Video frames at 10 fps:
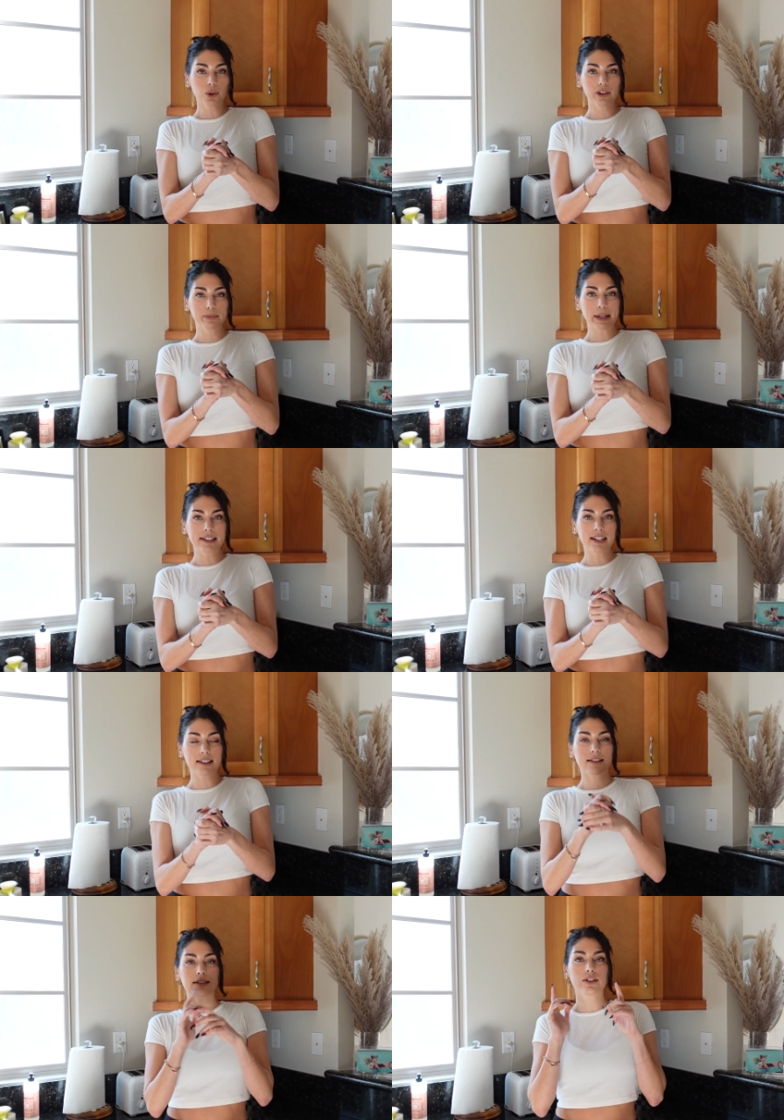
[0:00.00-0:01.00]
order of
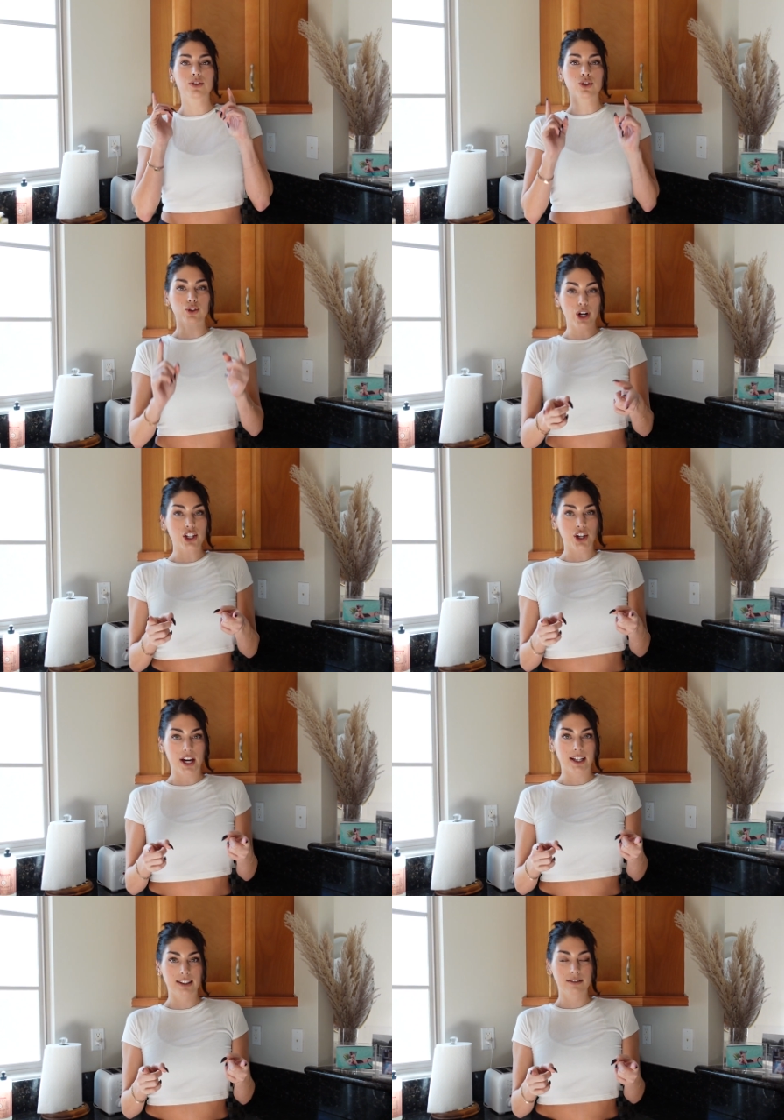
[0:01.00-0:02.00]
business, stretching.